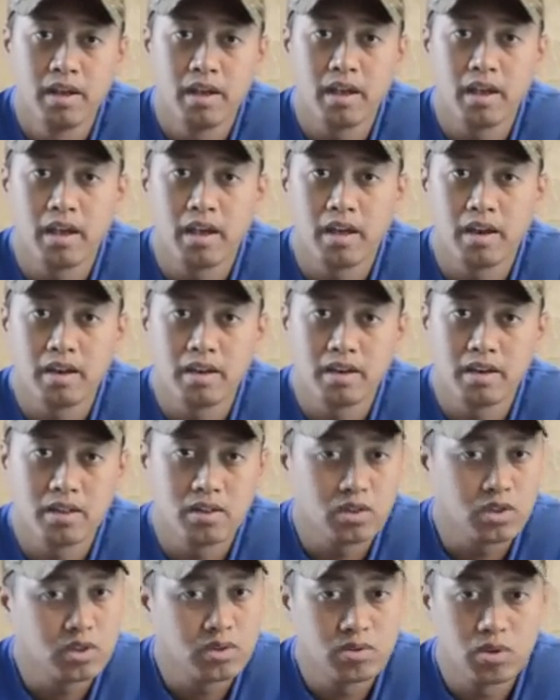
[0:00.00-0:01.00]

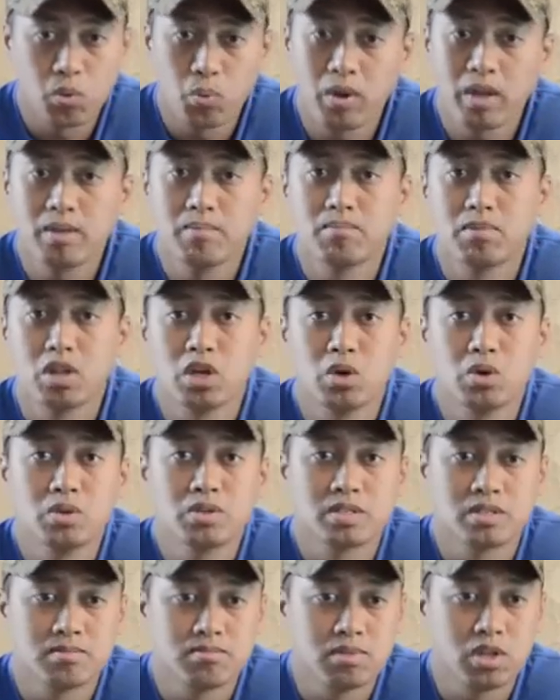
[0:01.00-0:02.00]
and the wind
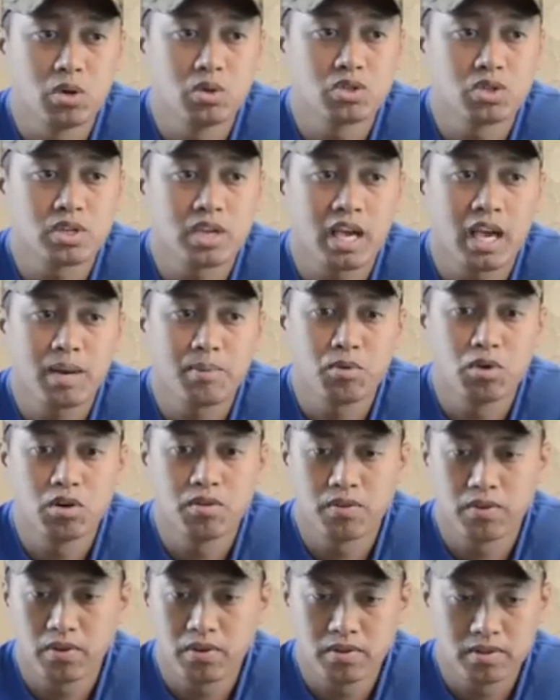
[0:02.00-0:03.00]
blows and blows your camera
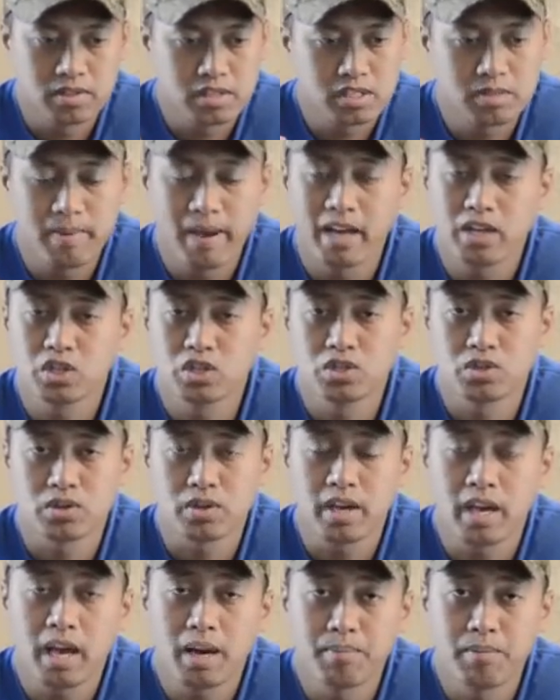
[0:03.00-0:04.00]
over and smashes
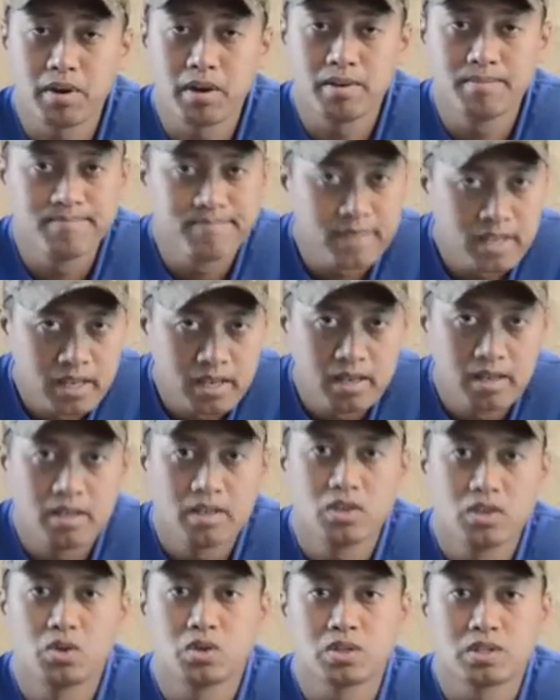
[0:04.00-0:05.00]
your camera,
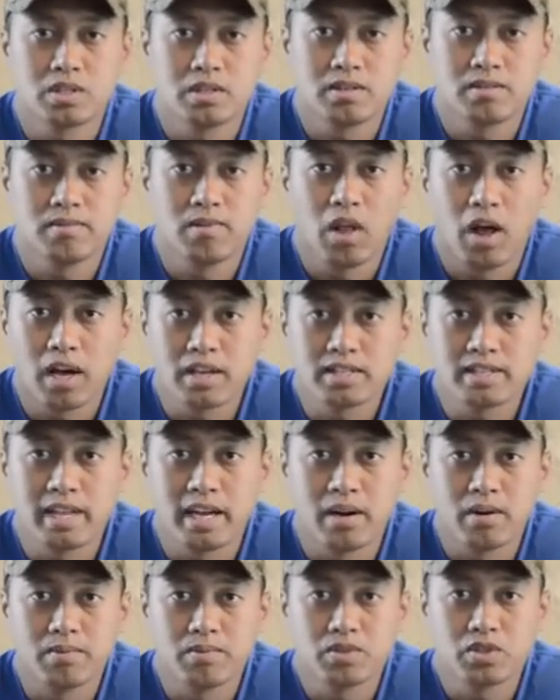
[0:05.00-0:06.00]
you just lost
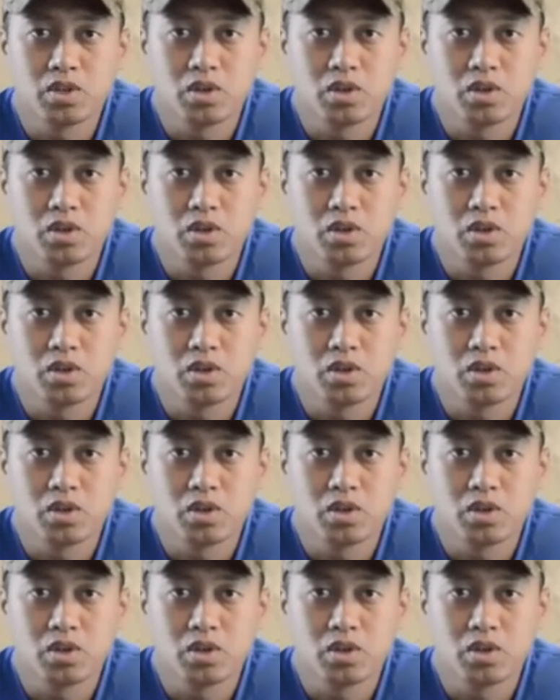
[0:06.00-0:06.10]
out.